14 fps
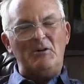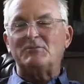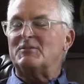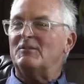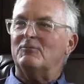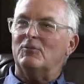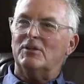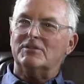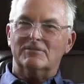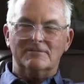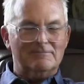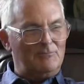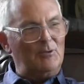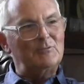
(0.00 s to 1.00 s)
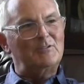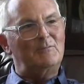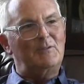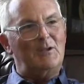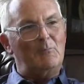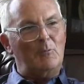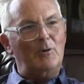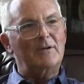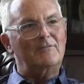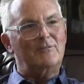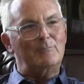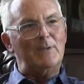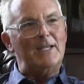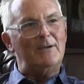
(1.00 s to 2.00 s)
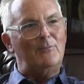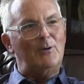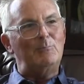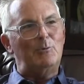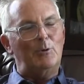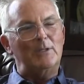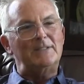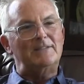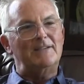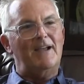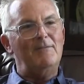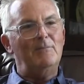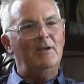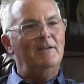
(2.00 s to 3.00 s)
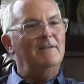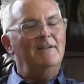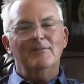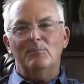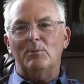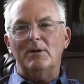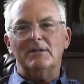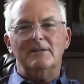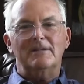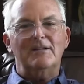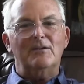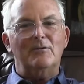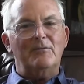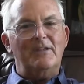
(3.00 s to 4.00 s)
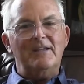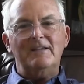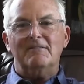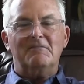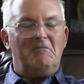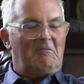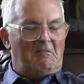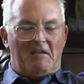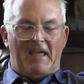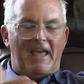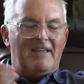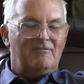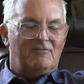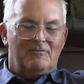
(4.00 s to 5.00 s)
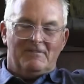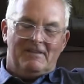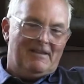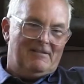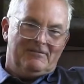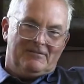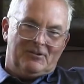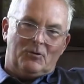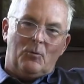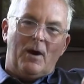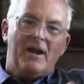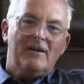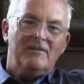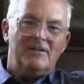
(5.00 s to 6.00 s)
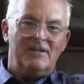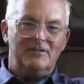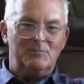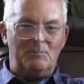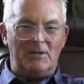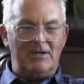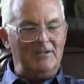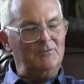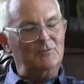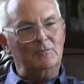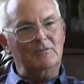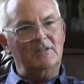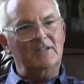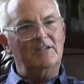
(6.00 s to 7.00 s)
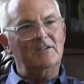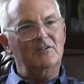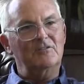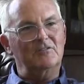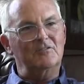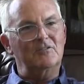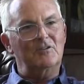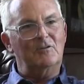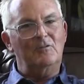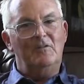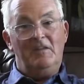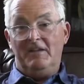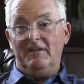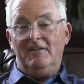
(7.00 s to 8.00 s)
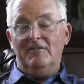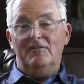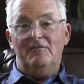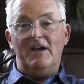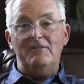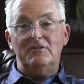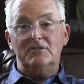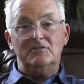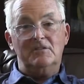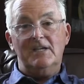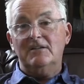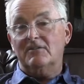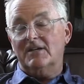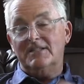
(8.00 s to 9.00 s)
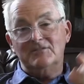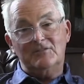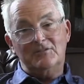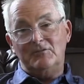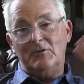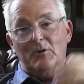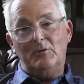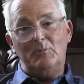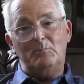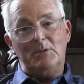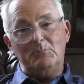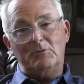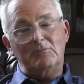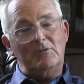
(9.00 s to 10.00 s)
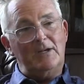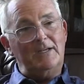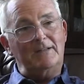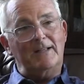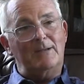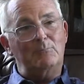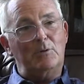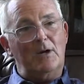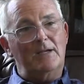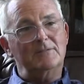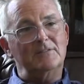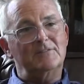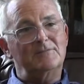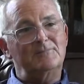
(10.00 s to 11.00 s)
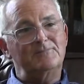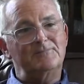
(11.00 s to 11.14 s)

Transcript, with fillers: most of which, most of them worked for me at one point in time, but you know, they had, they acquired the experience over the years, and so five years later, I still know the people running that process.